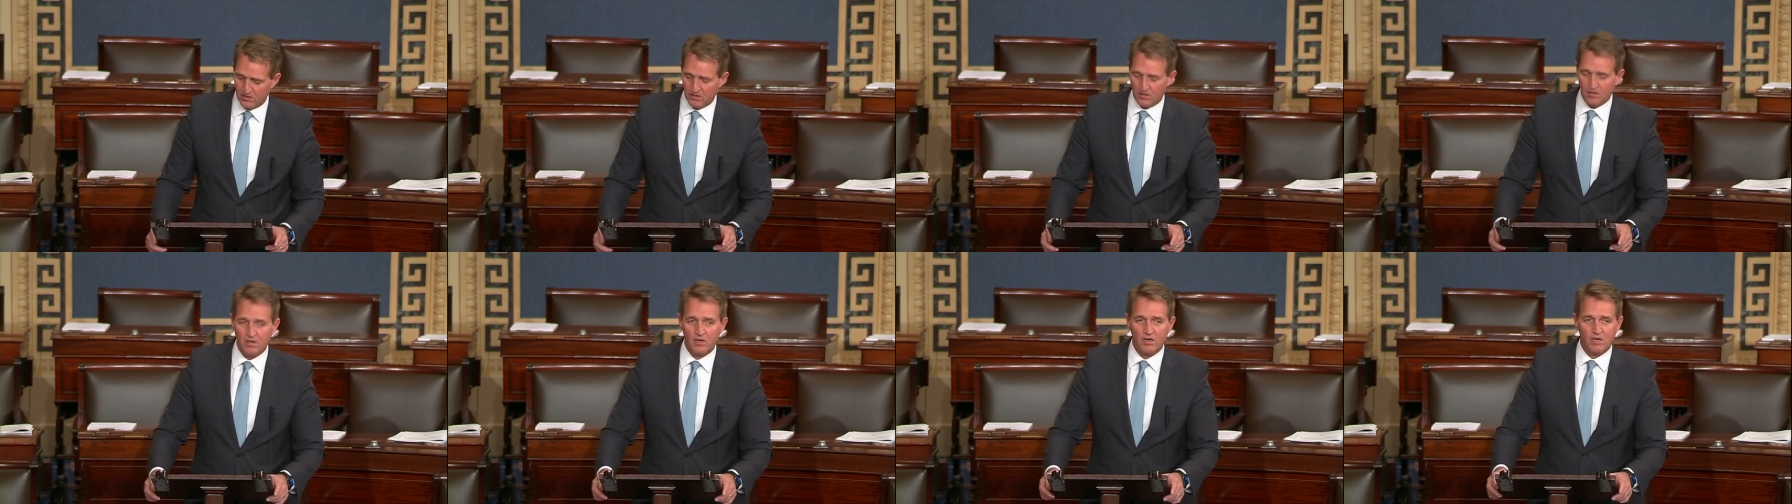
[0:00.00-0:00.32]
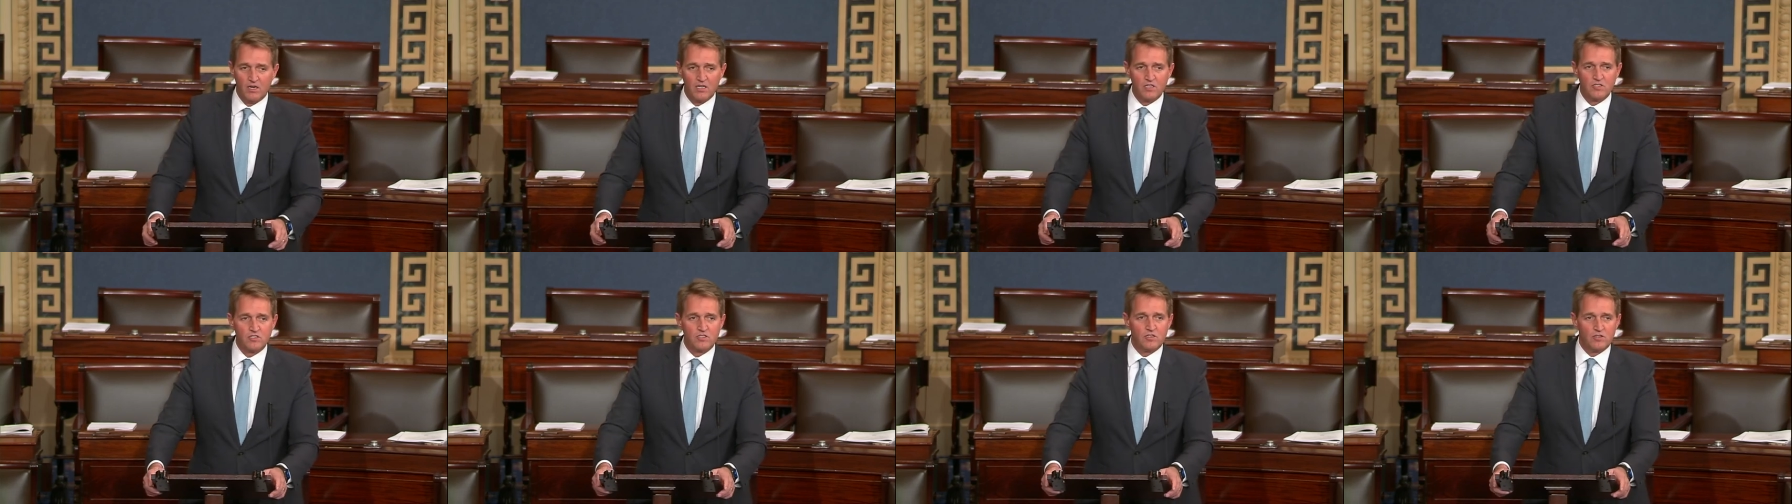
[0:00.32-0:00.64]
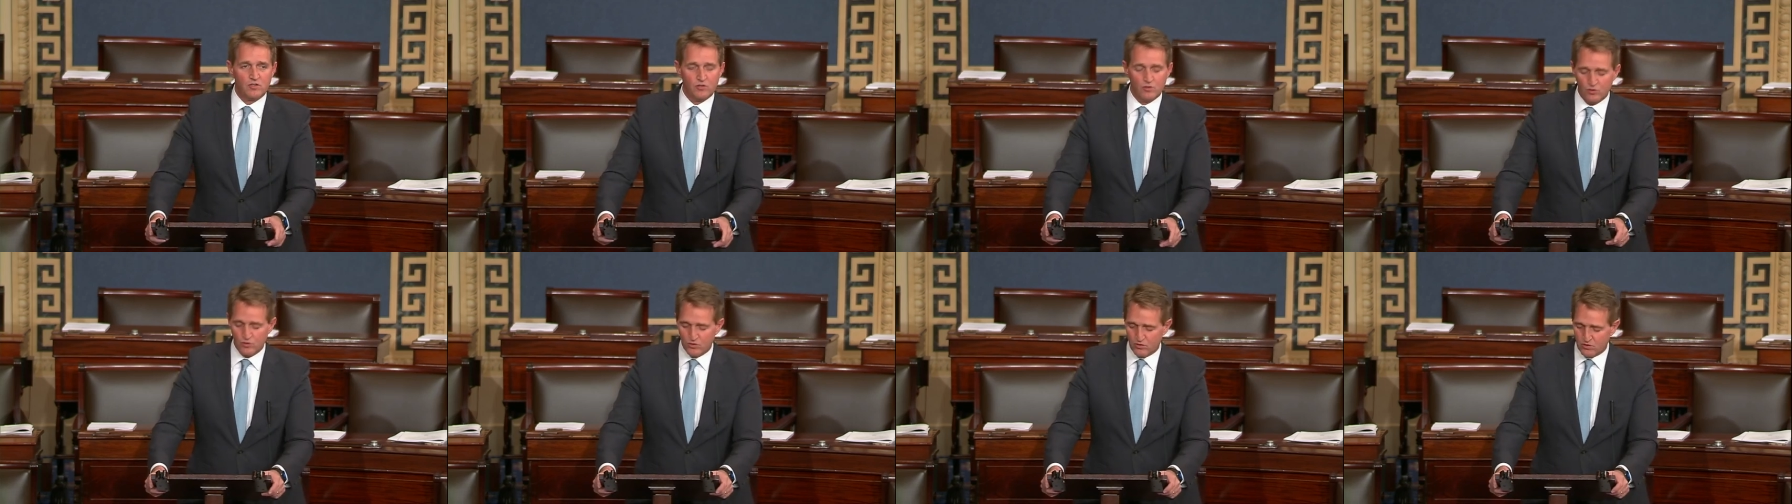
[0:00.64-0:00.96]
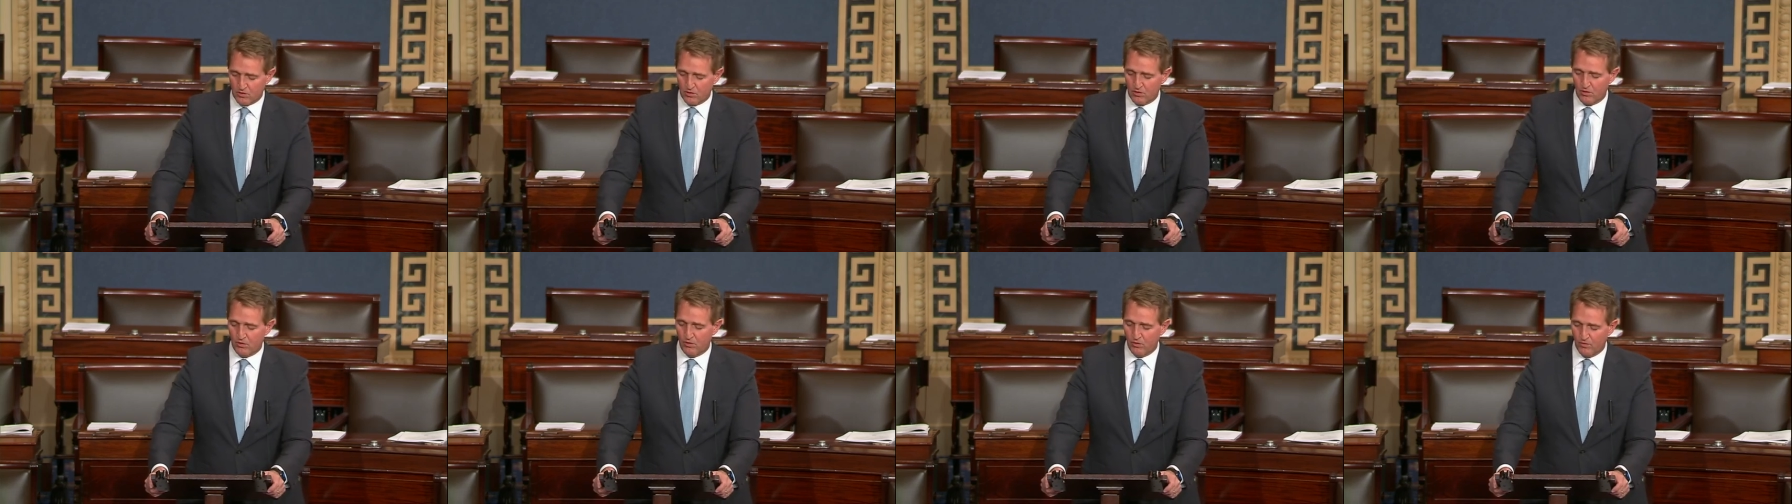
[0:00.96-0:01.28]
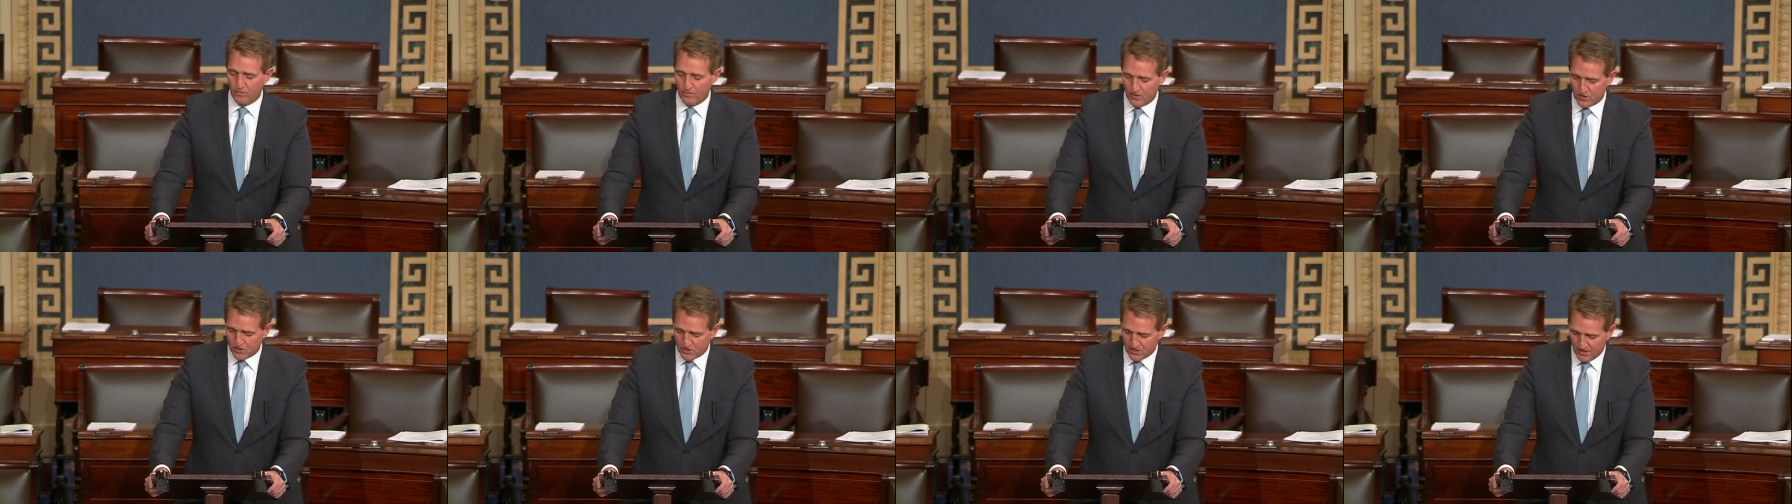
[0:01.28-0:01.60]
our constitutional
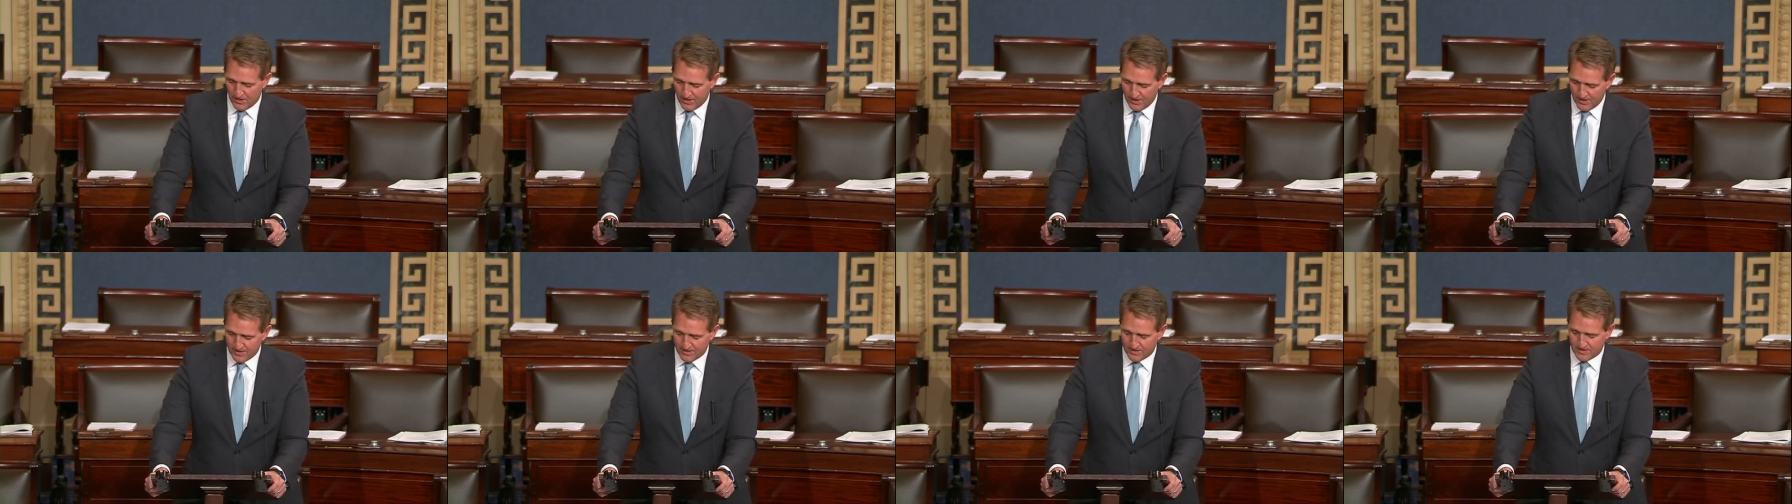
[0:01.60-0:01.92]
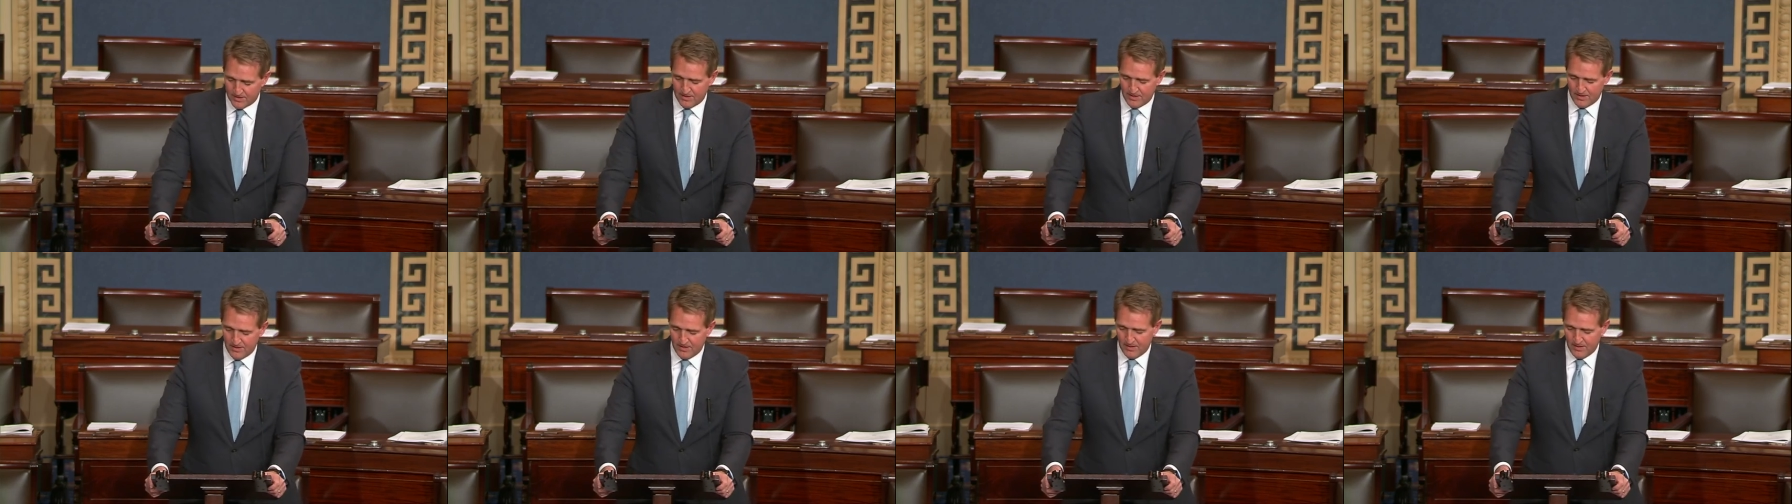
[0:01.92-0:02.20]
oversight